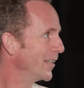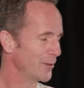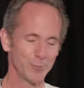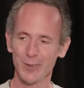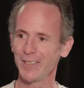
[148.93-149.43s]

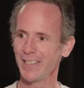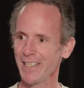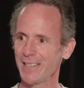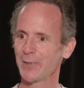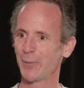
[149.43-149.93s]
it really
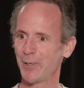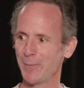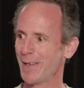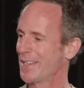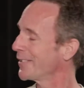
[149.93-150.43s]
is a pretty
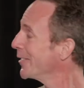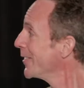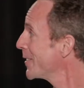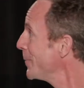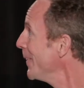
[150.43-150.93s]
magical
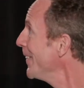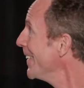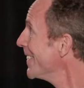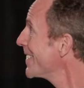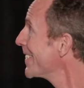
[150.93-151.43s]

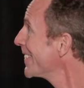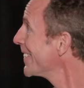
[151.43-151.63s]
experience